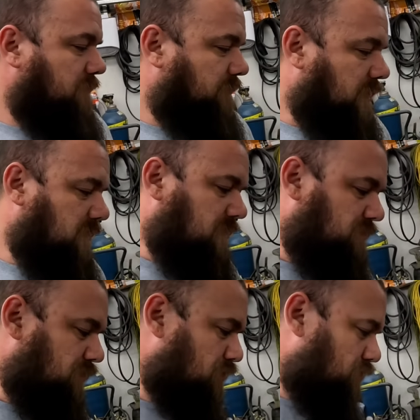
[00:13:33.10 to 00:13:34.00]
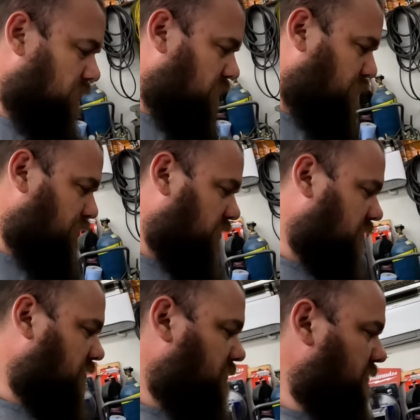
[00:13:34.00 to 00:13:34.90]
find something cooler to put in
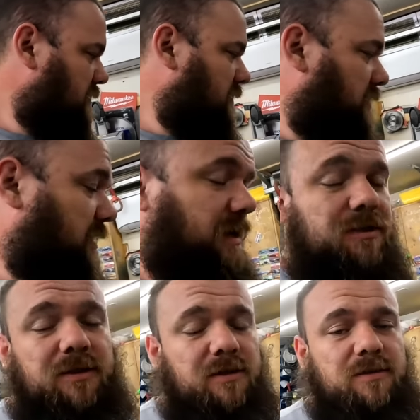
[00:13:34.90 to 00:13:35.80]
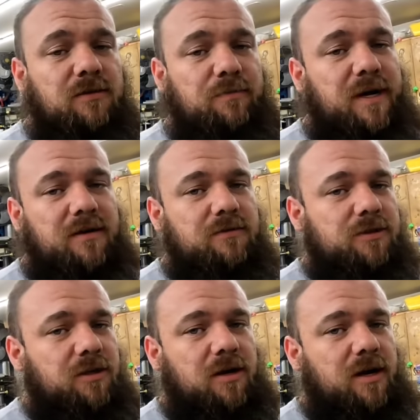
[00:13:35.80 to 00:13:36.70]
there. It actually doesn't look bad,
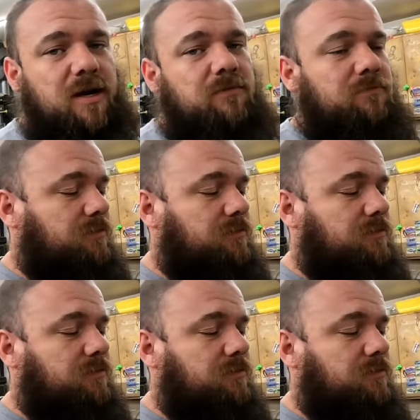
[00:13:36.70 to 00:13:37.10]
just cut out.